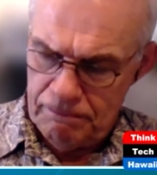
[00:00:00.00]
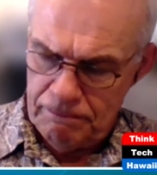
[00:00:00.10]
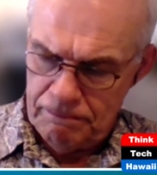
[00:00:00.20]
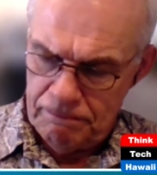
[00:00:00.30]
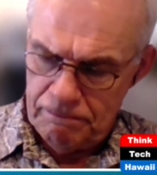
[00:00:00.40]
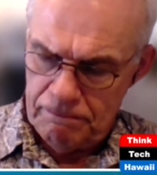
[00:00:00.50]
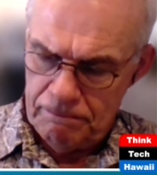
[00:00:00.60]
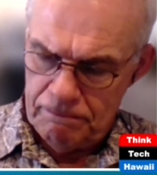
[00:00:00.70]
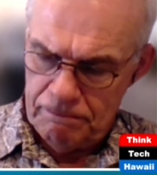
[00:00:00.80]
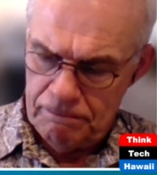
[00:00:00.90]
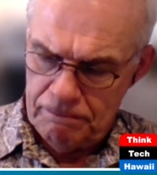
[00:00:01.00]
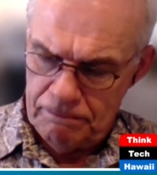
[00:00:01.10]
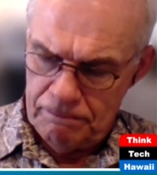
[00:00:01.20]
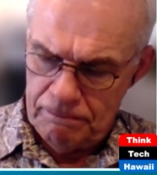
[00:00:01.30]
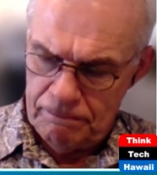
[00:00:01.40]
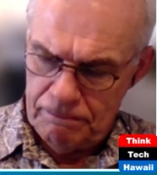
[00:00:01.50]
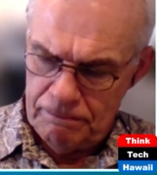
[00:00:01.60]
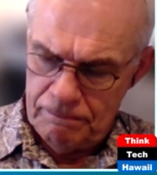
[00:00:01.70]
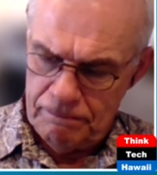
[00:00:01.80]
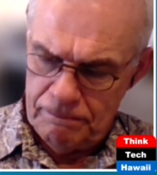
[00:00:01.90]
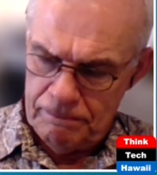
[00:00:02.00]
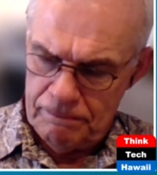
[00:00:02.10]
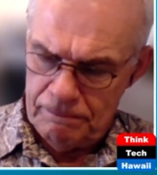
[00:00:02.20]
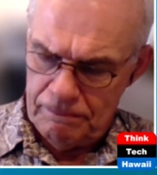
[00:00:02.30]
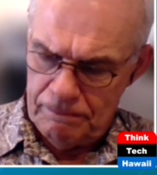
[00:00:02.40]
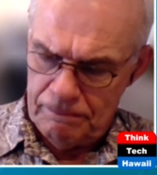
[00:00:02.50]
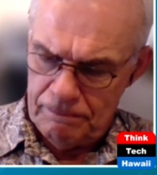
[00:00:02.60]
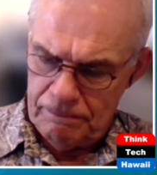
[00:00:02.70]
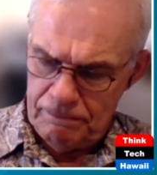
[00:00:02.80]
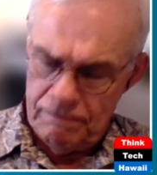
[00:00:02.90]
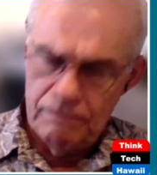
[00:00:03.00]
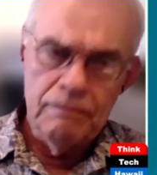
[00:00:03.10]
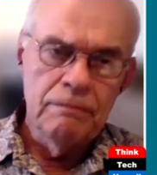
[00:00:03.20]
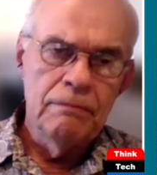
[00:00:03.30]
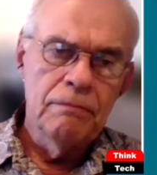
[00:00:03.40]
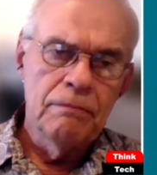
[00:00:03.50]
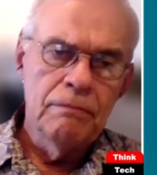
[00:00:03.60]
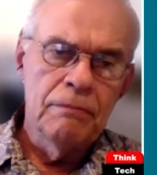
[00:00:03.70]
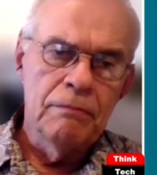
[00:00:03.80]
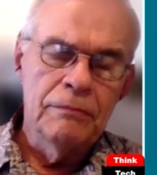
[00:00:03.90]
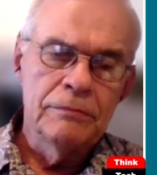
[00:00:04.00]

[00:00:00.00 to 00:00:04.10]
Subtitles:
This person isn't speaking.